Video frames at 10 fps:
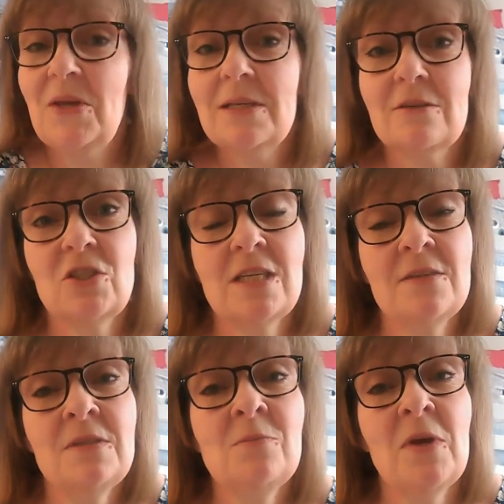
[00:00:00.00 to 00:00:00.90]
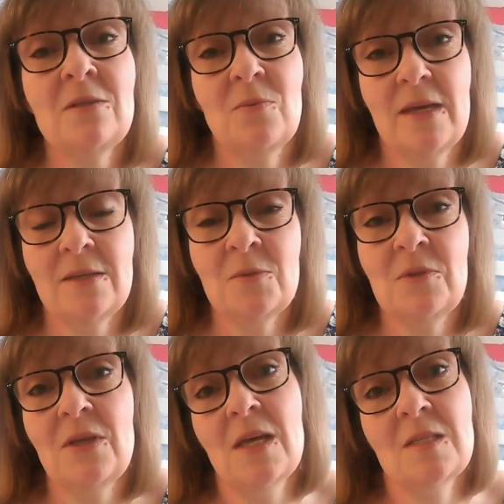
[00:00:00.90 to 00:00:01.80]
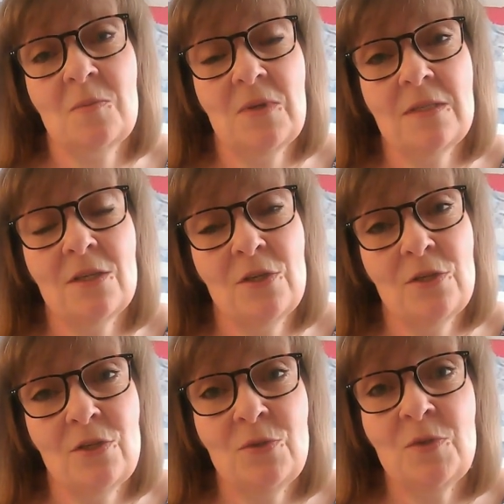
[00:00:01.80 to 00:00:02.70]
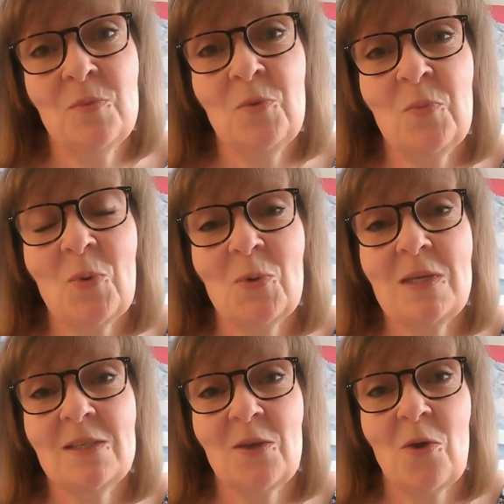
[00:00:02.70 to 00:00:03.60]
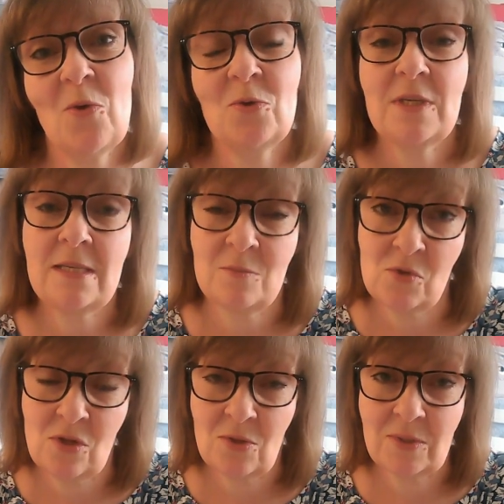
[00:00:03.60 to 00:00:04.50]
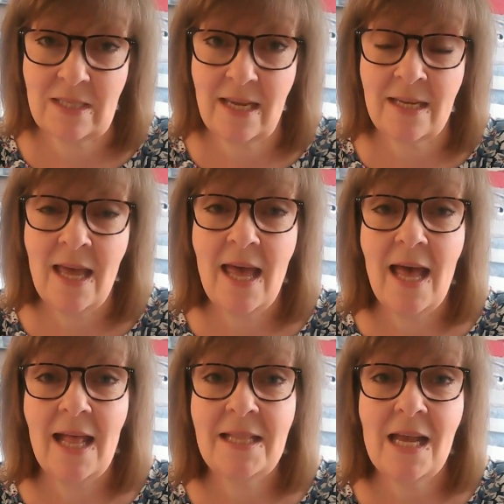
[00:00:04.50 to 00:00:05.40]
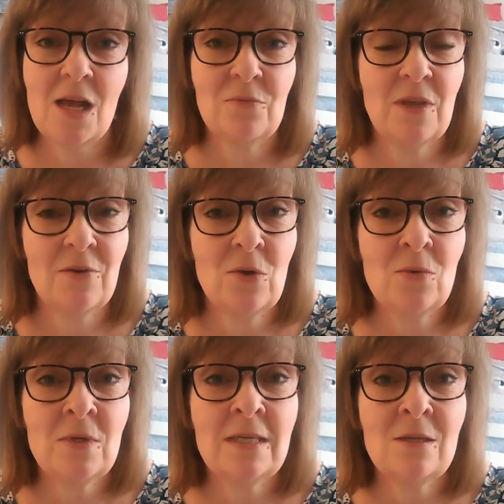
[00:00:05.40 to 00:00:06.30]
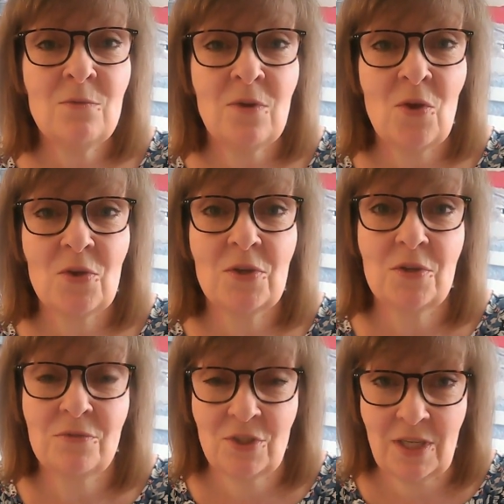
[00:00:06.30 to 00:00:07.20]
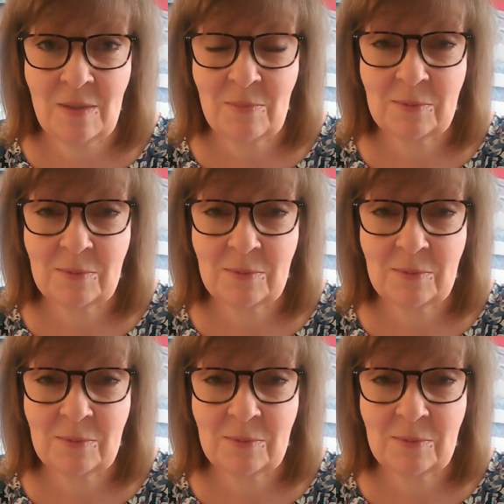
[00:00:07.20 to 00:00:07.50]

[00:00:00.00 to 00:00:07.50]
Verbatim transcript: Now she lives in West Wales with her husband and her two small boys on a small holding and they have their own little flock of sheep